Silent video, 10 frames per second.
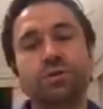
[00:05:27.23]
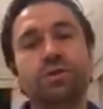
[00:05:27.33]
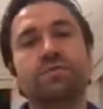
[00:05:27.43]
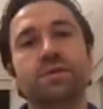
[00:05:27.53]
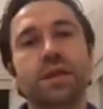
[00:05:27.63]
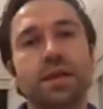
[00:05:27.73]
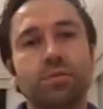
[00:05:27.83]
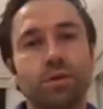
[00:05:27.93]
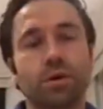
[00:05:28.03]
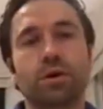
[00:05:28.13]
different
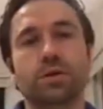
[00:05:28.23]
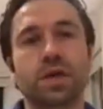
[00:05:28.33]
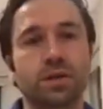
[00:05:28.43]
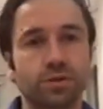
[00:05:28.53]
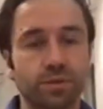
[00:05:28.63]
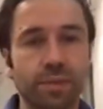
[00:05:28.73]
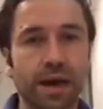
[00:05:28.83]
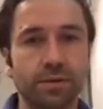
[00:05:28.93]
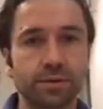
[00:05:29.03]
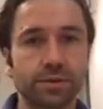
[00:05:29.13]
label, and costs one hundred
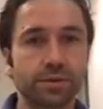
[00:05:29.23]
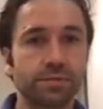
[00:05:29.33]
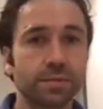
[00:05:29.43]
pounds.